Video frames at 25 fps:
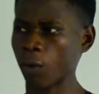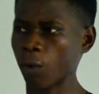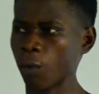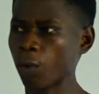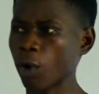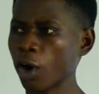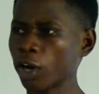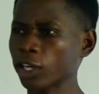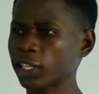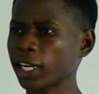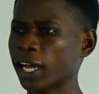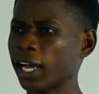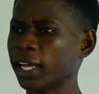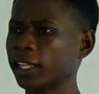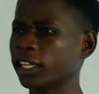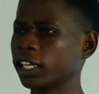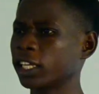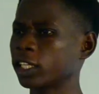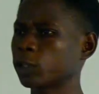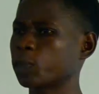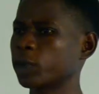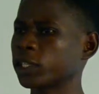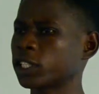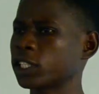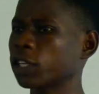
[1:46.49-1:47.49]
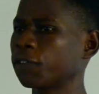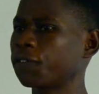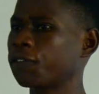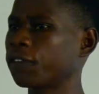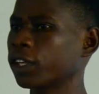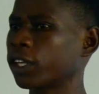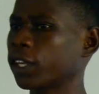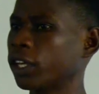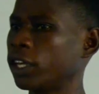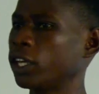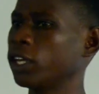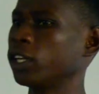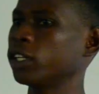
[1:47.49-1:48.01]
what are the specific
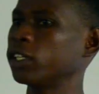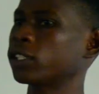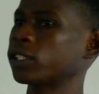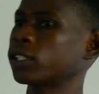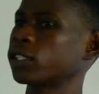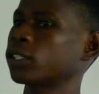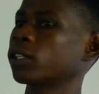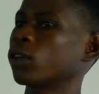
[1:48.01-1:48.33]
hints